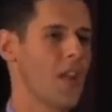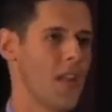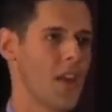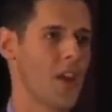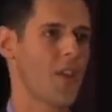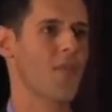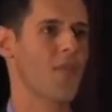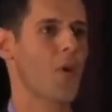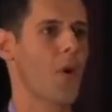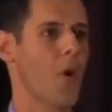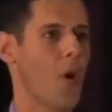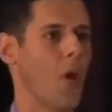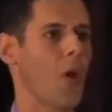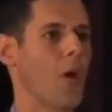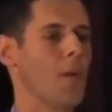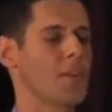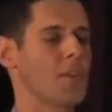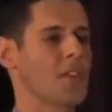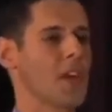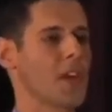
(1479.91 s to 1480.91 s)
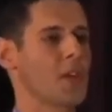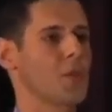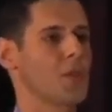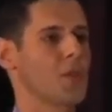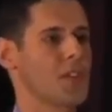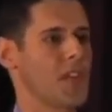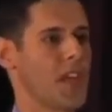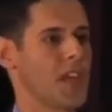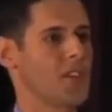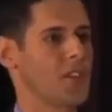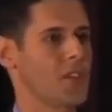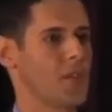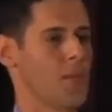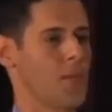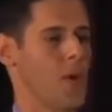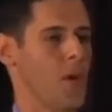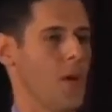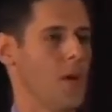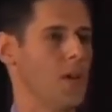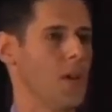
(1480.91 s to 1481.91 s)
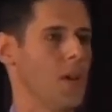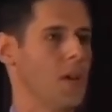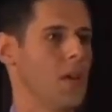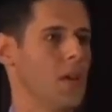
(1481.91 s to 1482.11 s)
therefore all homosexual sex is immoral.